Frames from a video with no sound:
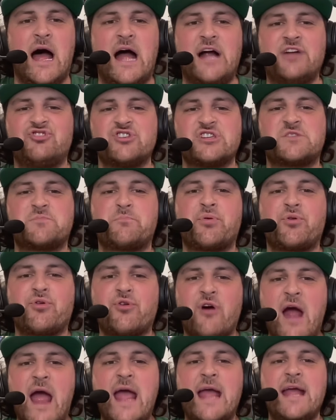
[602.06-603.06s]
I just
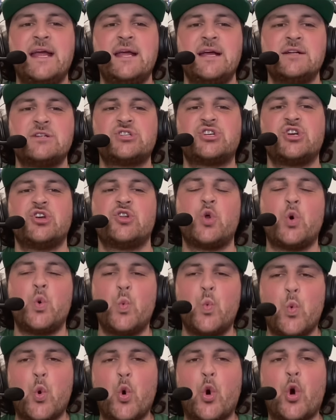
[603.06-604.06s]
pray to the
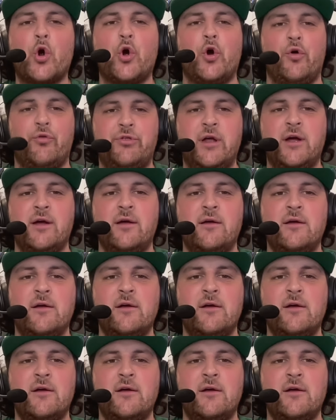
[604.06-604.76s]
world